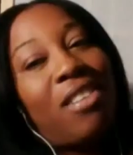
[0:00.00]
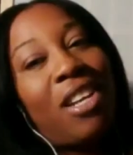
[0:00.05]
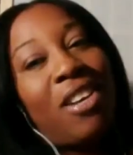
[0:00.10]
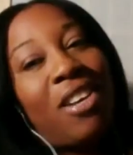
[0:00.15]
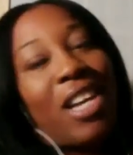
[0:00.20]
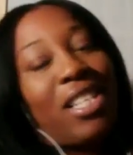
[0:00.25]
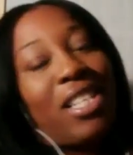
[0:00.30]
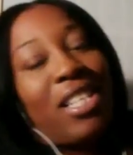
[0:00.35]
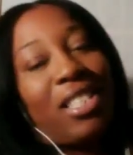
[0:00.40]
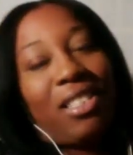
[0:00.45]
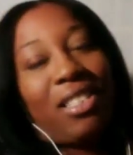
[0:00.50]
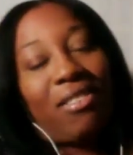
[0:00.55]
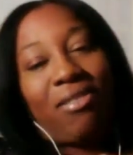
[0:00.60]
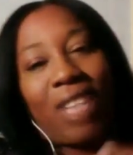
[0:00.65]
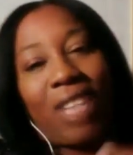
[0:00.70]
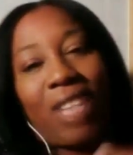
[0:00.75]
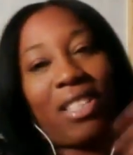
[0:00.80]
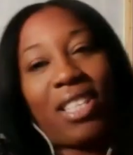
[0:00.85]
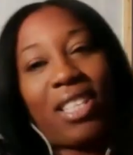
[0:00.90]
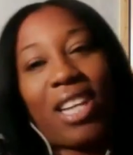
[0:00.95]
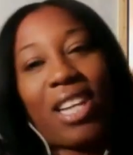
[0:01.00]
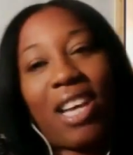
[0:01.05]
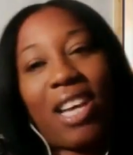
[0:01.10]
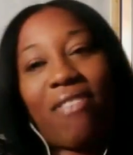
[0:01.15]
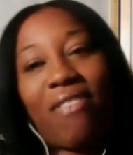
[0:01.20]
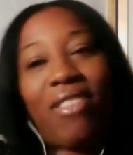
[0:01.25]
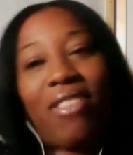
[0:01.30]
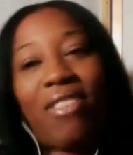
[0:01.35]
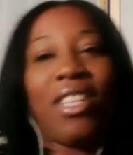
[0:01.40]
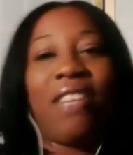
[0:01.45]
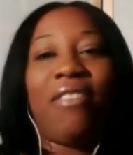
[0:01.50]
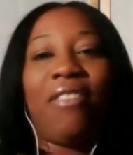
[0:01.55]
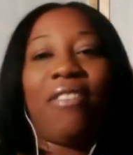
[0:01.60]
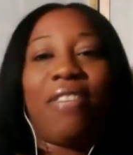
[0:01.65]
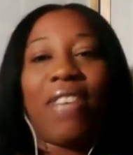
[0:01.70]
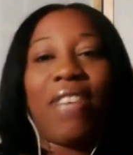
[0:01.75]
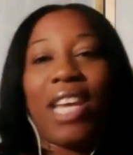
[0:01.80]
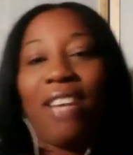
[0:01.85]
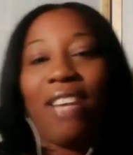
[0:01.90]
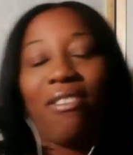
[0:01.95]
I said I have a
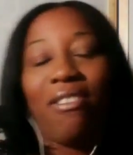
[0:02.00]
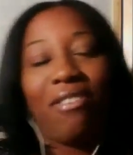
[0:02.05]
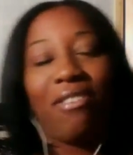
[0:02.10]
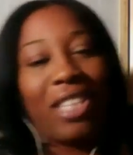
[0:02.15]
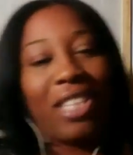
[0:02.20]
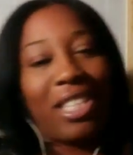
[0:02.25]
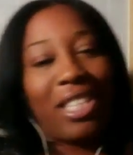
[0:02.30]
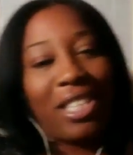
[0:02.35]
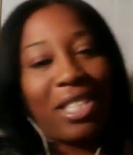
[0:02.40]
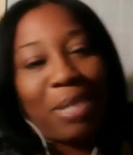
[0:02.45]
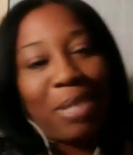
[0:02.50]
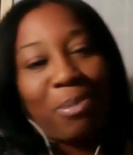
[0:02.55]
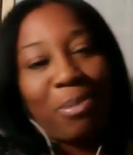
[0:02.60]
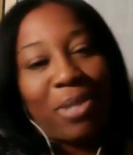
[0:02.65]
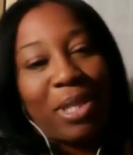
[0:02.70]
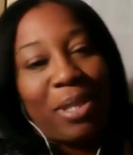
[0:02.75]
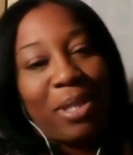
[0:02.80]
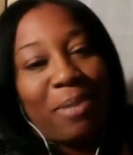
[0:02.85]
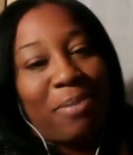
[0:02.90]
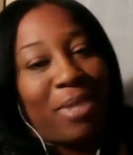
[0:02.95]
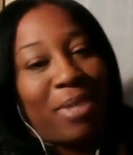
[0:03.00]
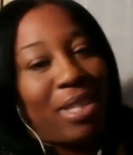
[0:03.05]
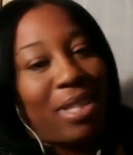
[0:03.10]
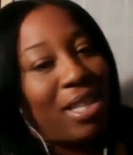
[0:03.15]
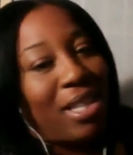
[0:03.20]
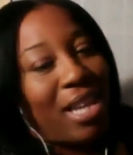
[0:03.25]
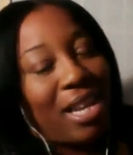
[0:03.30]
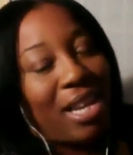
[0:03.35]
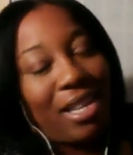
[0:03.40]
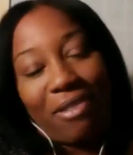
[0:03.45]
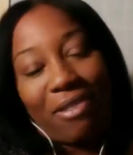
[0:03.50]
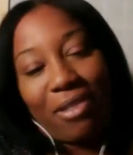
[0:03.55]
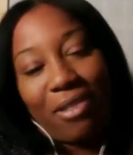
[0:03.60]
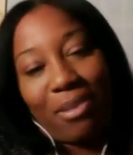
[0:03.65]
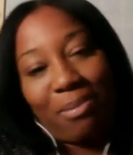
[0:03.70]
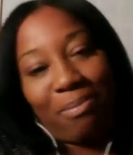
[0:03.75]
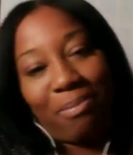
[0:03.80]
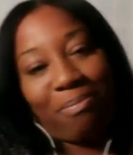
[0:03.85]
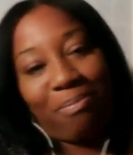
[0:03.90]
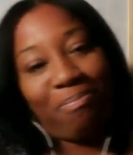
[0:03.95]
love, hate relationship with him, but I love
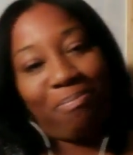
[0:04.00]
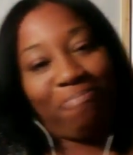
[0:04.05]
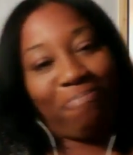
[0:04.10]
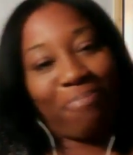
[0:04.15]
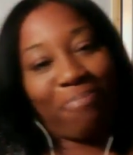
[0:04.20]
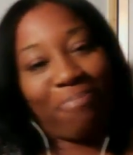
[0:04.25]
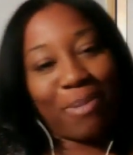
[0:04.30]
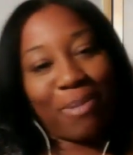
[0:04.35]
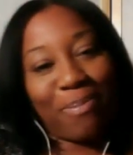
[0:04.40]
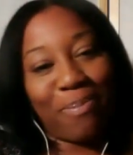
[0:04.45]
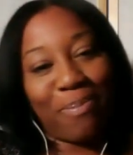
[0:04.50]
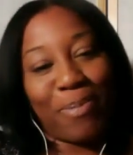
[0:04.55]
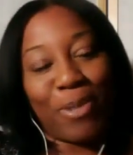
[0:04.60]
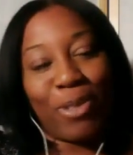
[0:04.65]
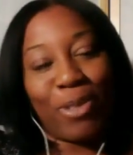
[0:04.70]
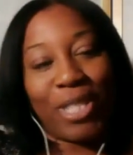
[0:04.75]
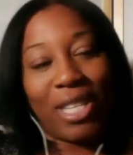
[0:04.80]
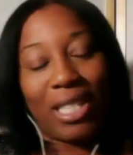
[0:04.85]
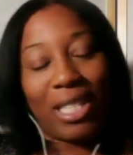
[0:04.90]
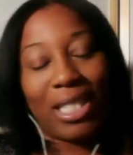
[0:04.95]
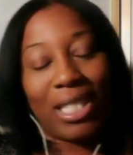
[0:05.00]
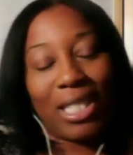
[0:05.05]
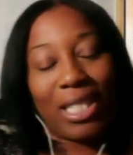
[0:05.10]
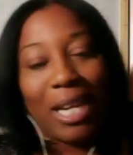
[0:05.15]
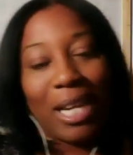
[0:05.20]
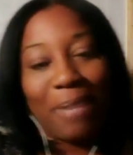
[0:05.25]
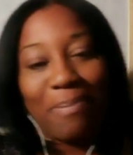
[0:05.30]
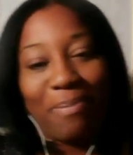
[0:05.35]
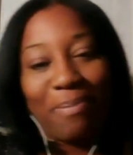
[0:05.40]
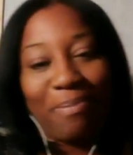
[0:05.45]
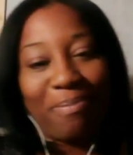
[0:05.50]
him most of the time.